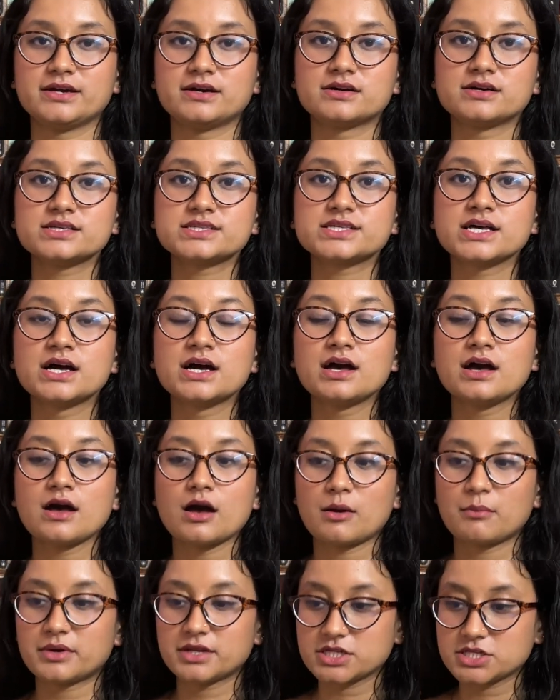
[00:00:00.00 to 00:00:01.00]
years,
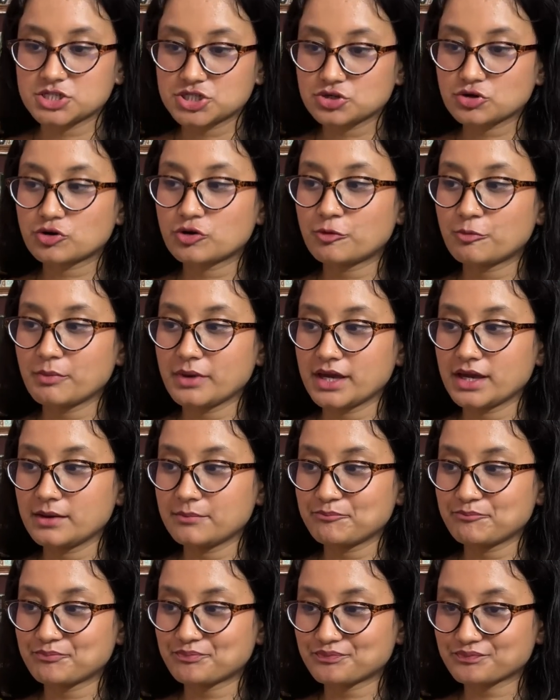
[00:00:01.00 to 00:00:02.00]
but it took
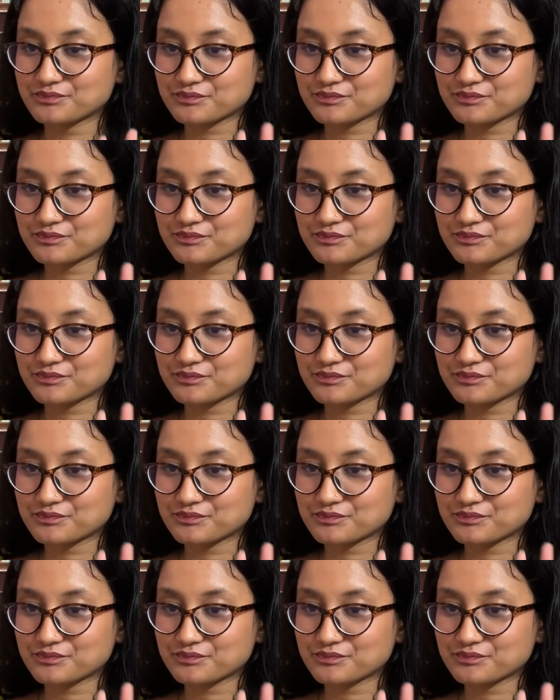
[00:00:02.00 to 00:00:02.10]
me